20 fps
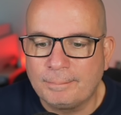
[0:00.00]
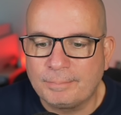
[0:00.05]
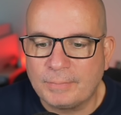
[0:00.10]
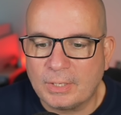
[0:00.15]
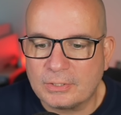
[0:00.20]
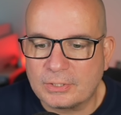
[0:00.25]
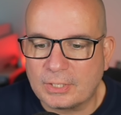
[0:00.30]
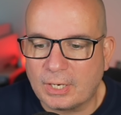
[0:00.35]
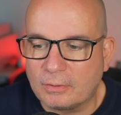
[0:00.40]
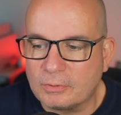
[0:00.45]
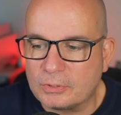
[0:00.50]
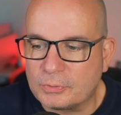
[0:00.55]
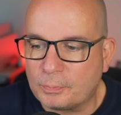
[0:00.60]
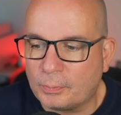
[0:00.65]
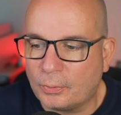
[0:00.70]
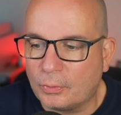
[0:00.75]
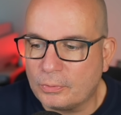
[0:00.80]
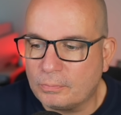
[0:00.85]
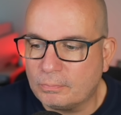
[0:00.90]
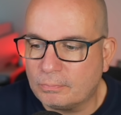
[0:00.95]
Its lowest
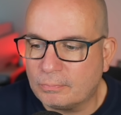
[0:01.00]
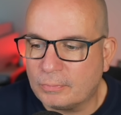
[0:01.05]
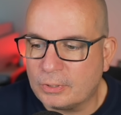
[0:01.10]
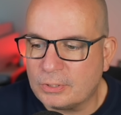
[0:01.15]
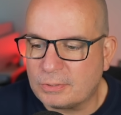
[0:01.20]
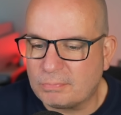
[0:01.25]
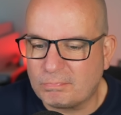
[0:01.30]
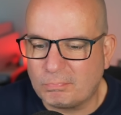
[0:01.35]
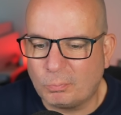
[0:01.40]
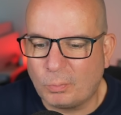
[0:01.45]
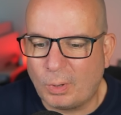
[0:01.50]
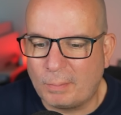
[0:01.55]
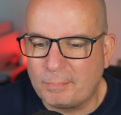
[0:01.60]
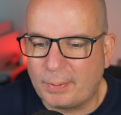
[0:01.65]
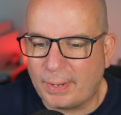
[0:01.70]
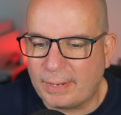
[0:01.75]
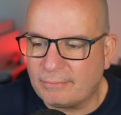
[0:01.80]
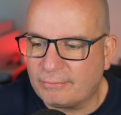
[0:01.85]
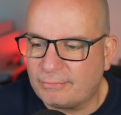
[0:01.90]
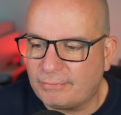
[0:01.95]
point was
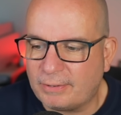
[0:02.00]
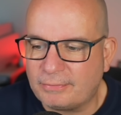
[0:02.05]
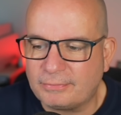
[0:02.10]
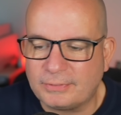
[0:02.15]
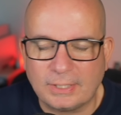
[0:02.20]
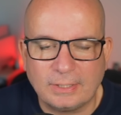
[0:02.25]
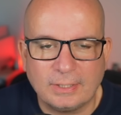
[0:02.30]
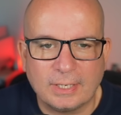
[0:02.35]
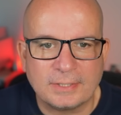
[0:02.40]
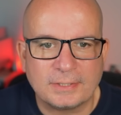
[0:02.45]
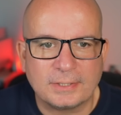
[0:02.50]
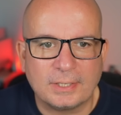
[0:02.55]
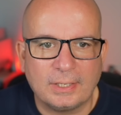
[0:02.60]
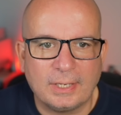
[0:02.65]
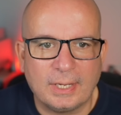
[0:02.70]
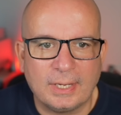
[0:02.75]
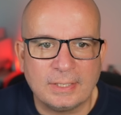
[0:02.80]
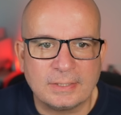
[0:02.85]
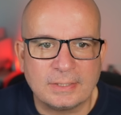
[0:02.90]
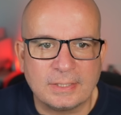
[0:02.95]
£1.50 less than
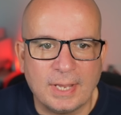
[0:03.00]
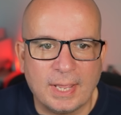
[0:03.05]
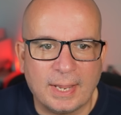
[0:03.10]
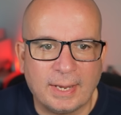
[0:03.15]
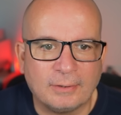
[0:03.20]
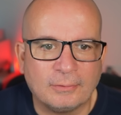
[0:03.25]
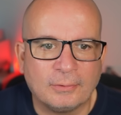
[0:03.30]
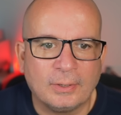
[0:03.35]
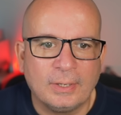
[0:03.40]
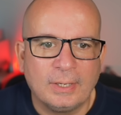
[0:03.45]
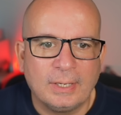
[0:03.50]
it is now.